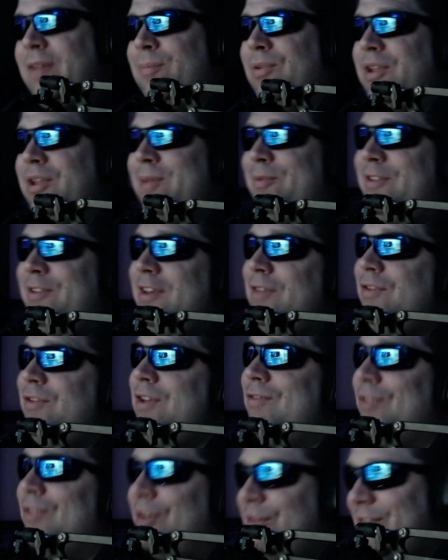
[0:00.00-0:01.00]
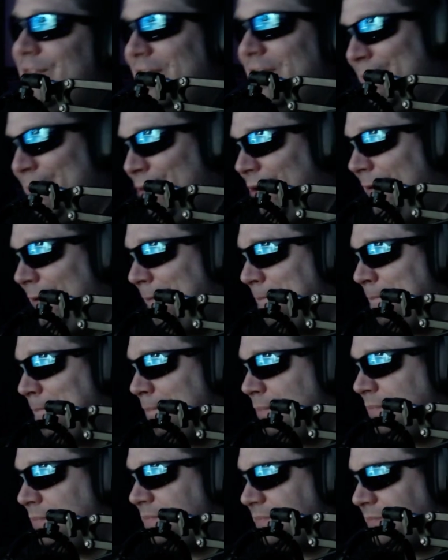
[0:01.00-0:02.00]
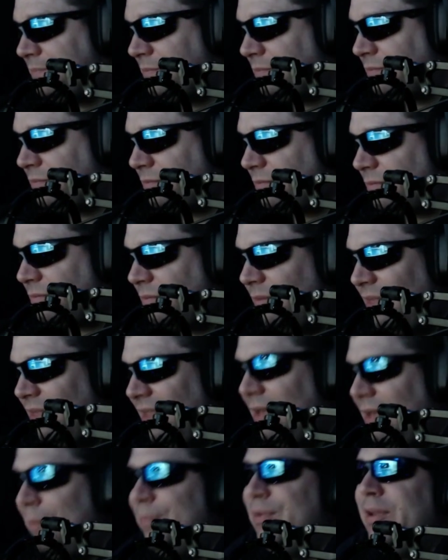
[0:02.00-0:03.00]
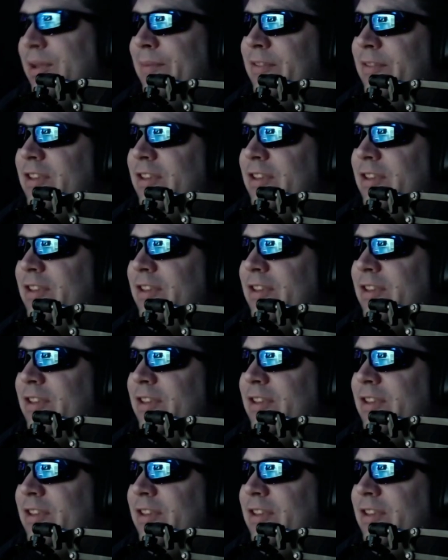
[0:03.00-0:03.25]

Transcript: Blip T V, for example. Blip